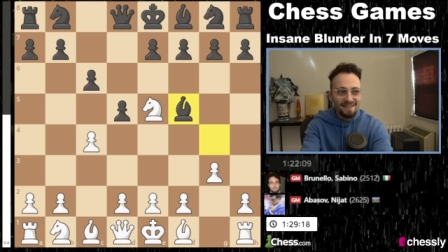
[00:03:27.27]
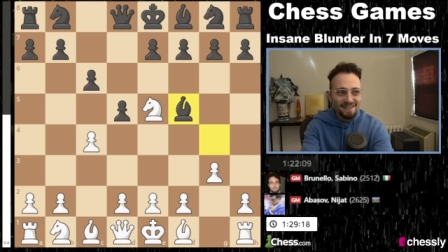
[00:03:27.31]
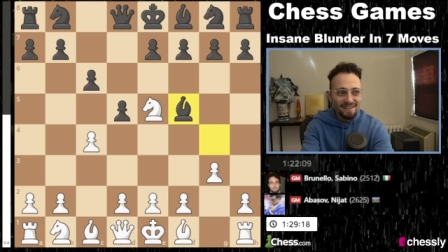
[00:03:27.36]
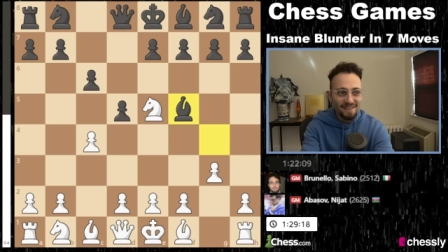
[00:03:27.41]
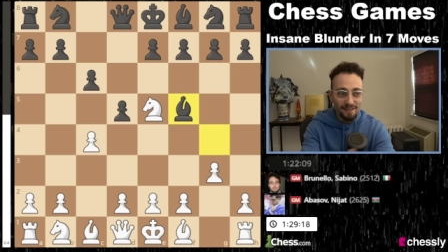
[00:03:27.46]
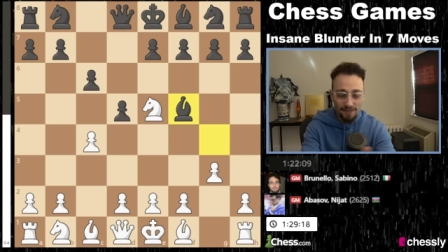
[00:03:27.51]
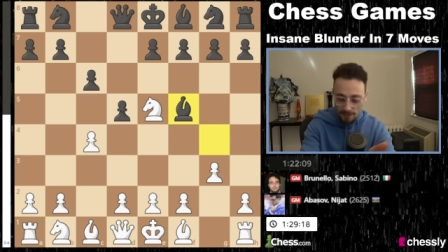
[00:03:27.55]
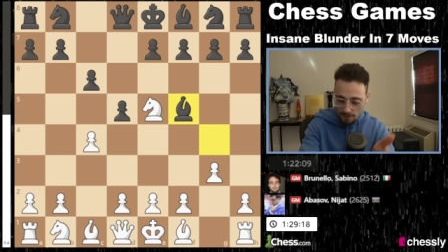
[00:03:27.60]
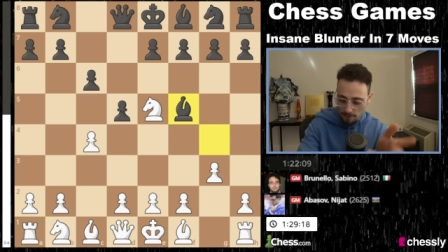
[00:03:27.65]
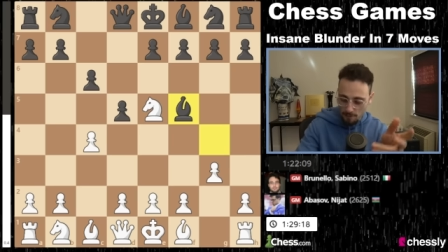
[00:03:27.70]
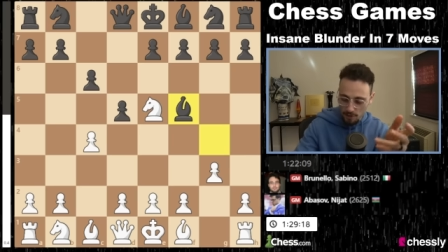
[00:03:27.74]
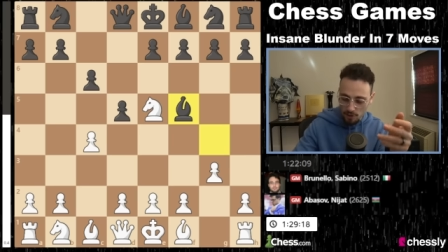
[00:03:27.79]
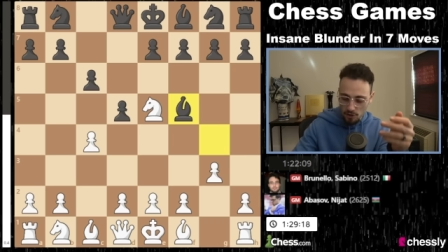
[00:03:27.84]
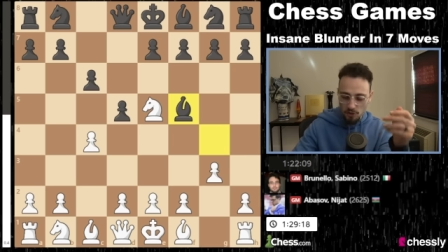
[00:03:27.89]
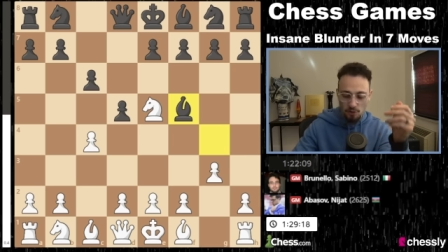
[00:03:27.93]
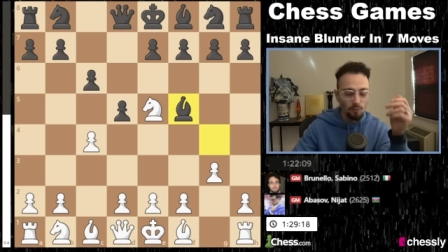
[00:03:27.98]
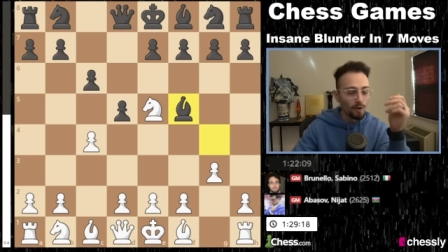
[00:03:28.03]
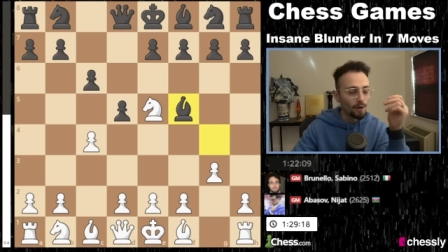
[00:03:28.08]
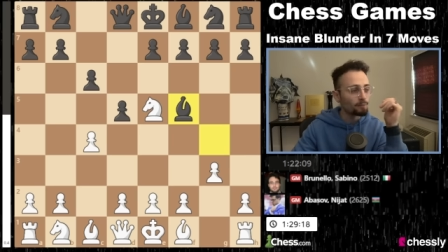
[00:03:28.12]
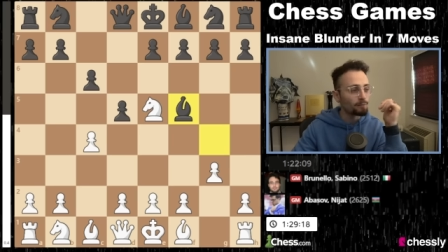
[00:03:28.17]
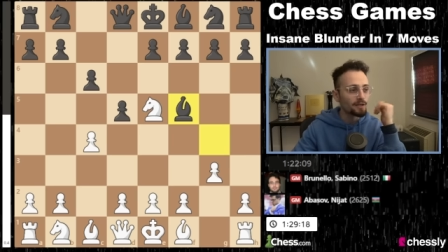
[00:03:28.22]
in this
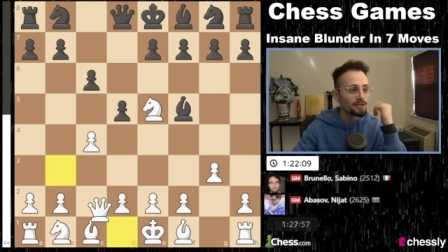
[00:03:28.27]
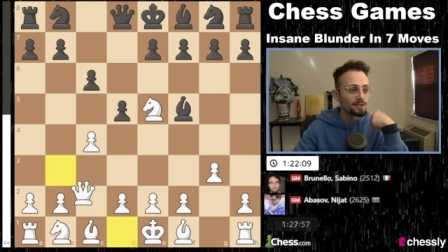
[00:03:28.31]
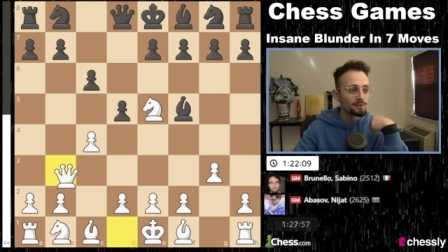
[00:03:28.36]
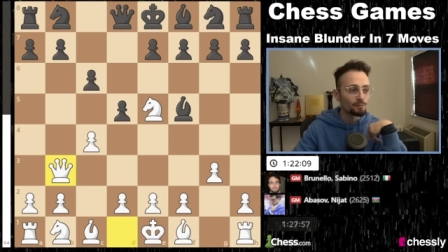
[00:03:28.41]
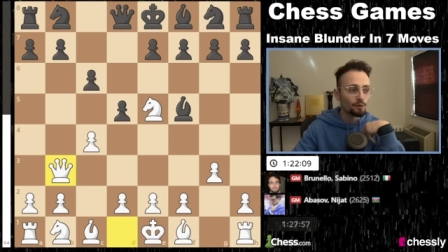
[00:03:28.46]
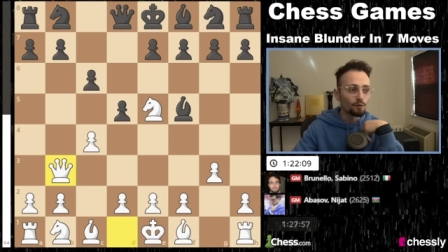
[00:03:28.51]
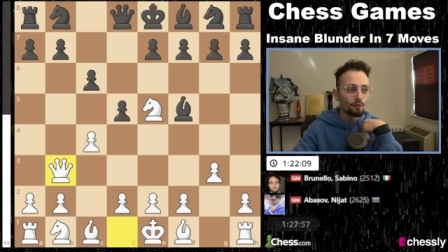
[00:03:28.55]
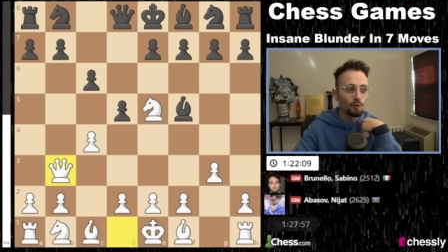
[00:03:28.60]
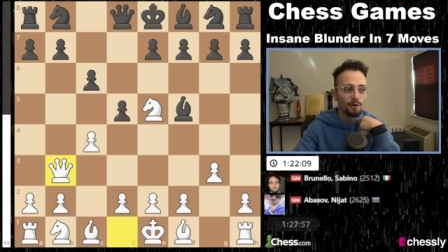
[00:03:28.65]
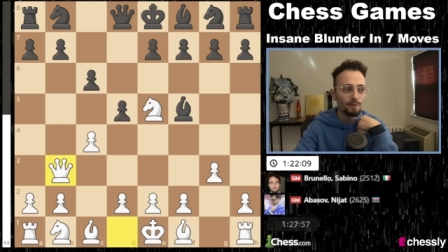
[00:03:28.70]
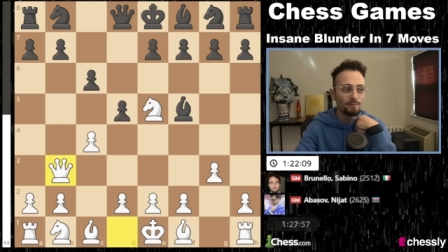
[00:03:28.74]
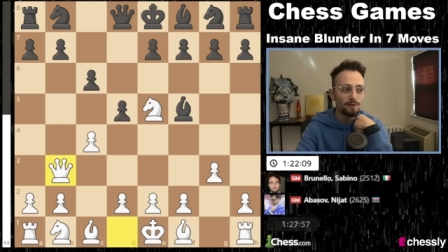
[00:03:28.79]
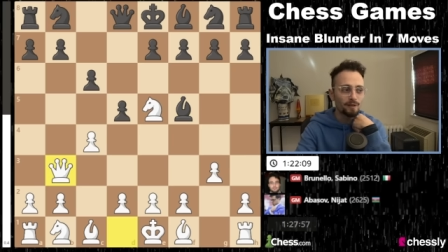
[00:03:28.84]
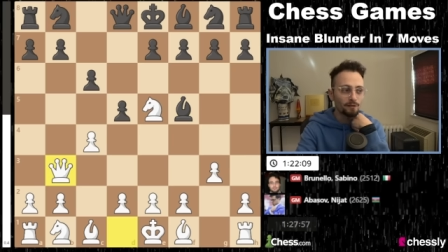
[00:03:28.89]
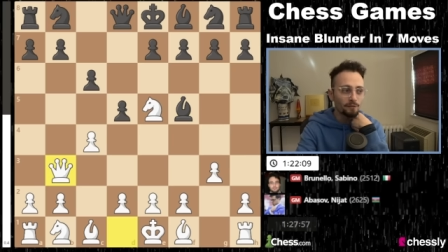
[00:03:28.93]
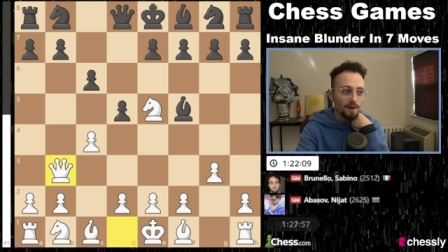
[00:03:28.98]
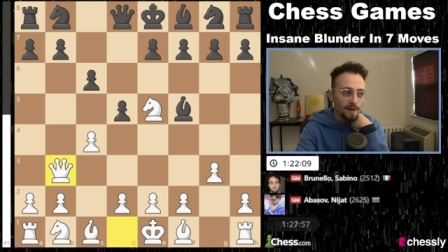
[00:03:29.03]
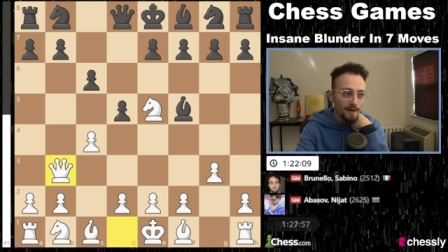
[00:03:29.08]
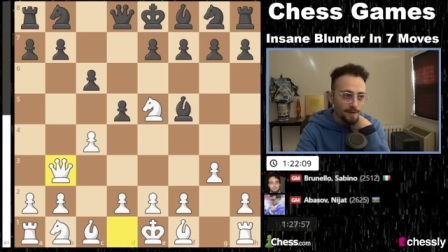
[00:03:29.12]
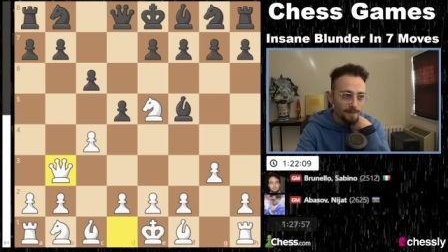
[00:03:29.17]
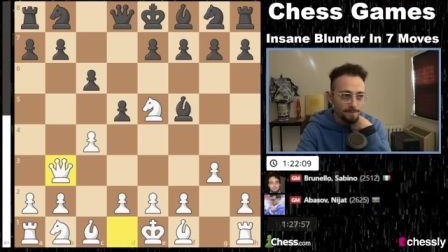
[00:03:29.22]
position, white plays the move queen
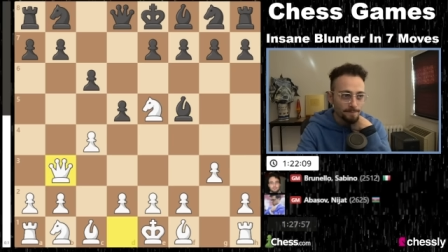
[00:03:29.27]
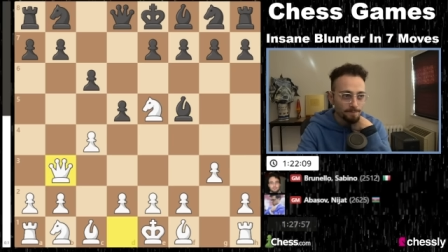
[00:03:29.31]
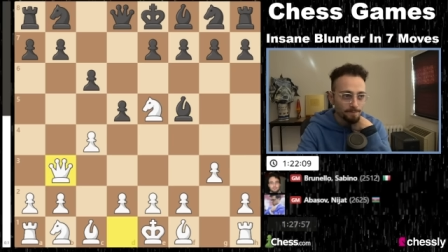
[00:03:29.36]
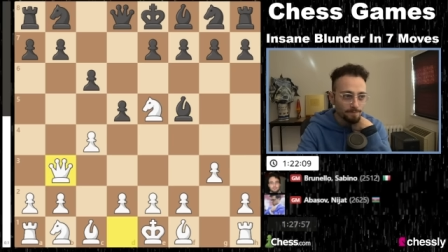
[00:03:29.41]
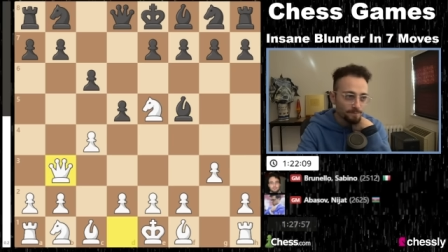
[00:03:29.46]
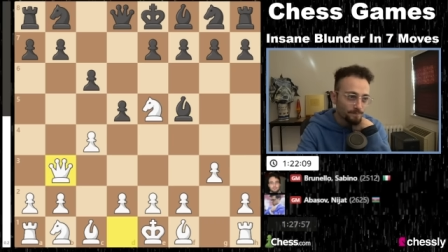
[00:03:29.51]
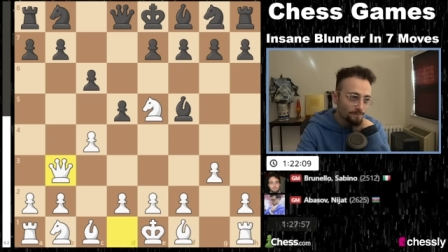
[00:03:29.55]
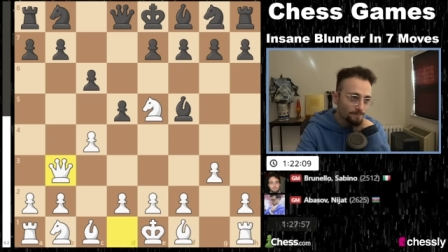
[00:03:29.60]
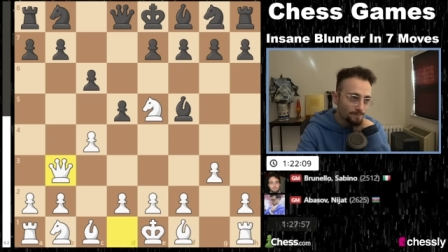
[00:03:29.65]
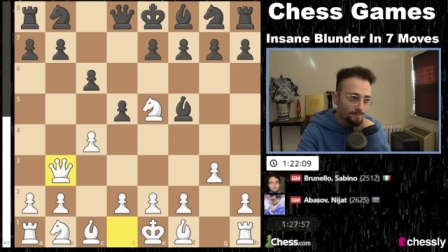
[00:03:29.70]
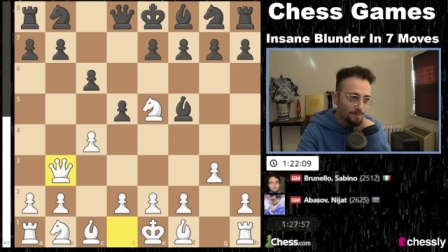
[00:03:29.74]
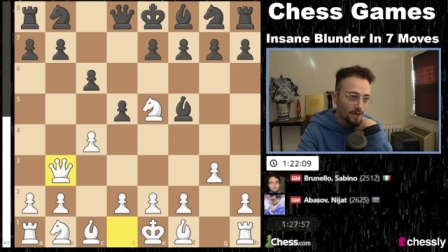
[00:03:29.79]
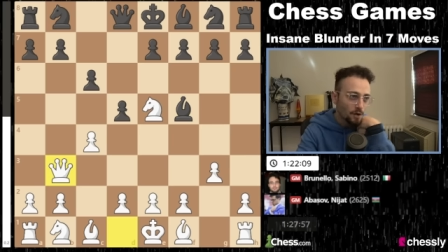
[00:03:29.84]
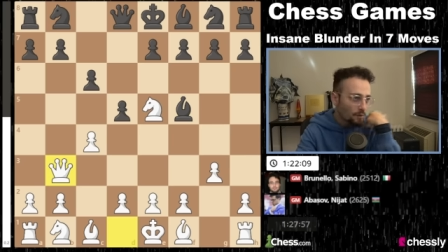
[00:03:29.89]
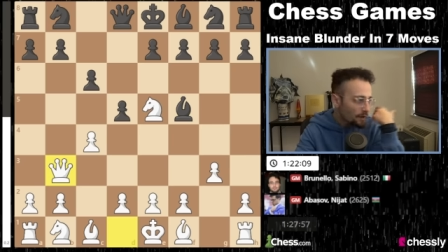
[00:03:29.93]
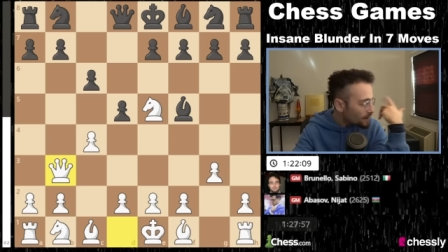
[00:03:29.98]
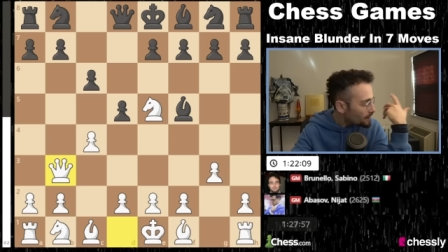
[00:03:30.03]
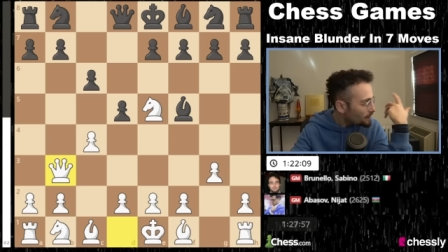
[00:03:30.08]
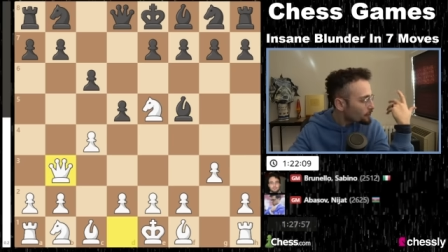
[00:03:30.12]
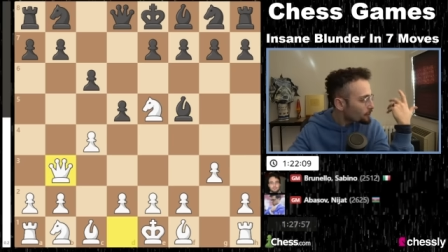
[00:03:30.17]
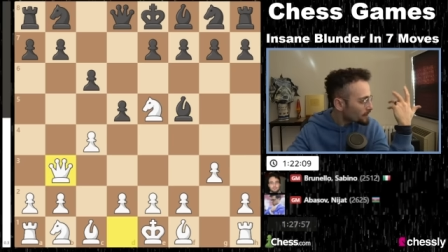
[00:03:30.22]
b3.
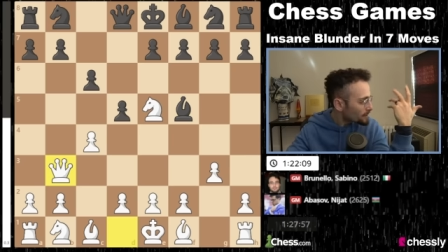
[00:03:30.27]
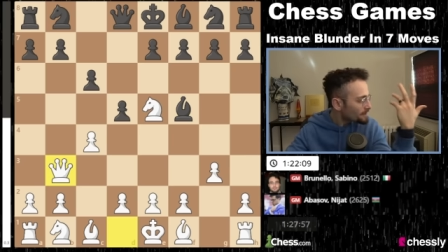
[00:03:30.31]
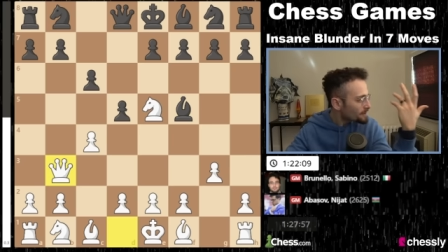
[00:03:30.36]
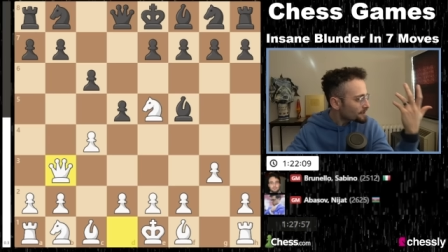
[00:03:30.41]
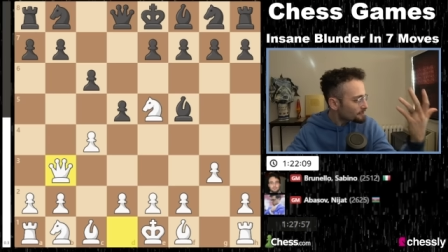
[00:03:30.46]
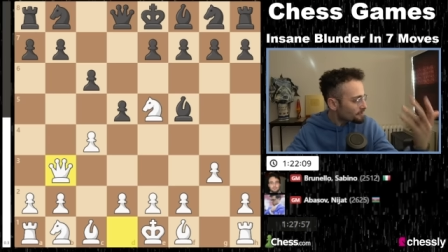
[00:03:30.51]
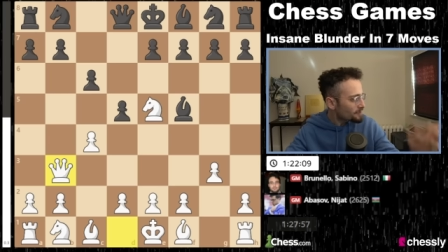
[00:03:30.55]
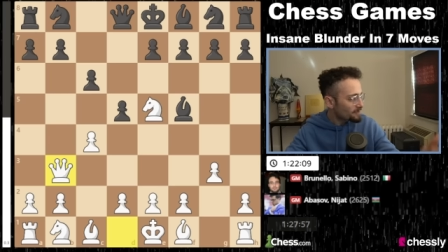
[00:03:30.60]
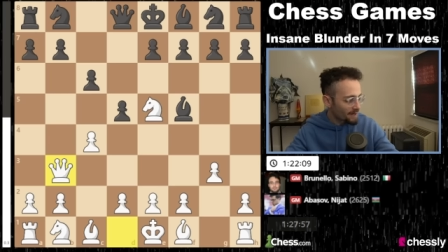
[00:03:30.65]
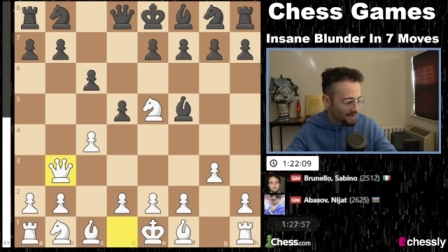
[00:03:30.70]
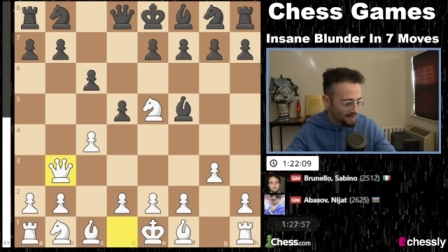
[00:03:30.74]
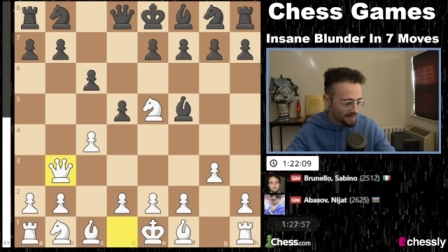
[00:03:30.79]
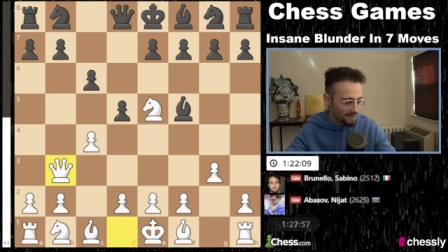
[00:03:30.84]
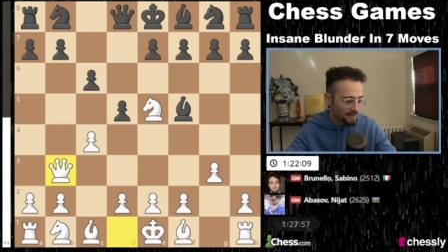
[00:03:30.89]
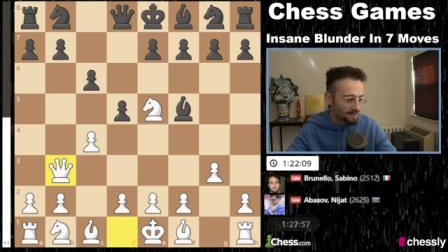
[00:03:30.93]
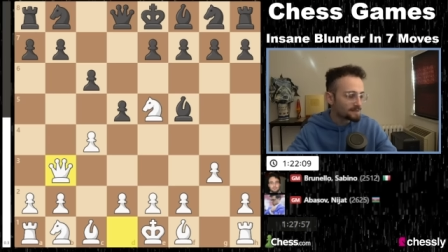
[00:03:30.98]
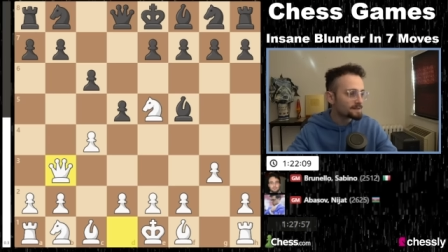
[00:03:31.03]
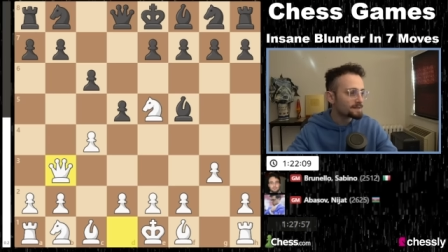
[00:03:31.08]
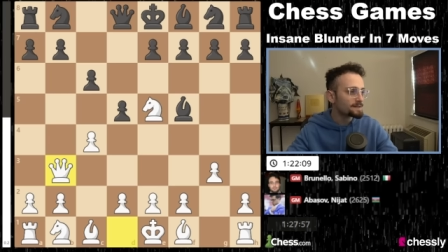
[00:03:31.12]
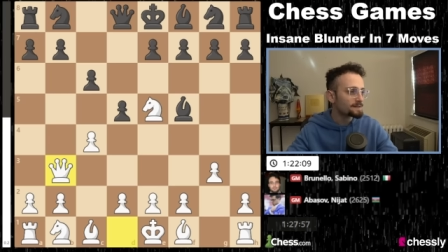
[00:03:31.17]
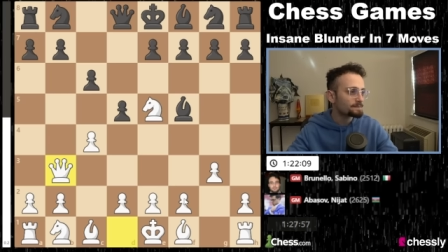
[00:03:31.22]
Okay, queen b3 makes
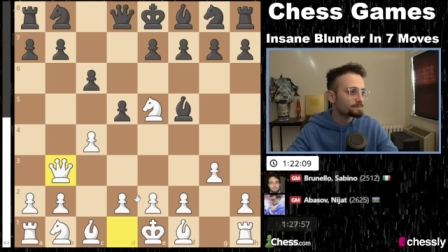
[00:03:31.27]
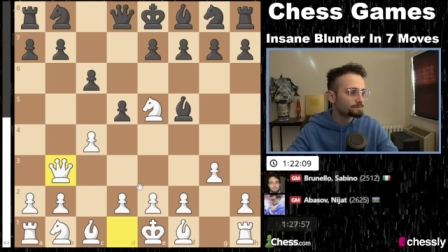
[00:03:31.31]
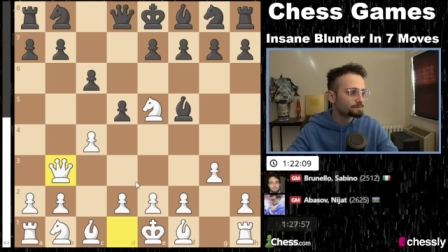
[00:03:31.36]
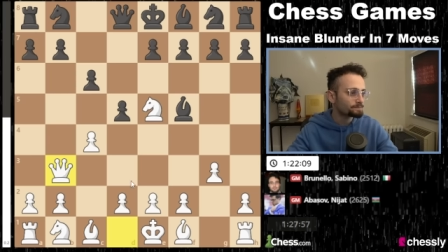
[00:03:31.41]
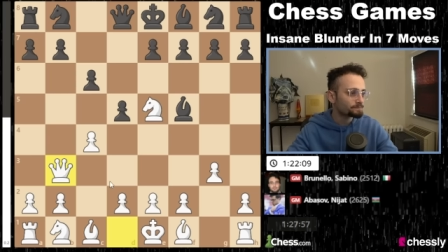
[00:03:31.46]
sense.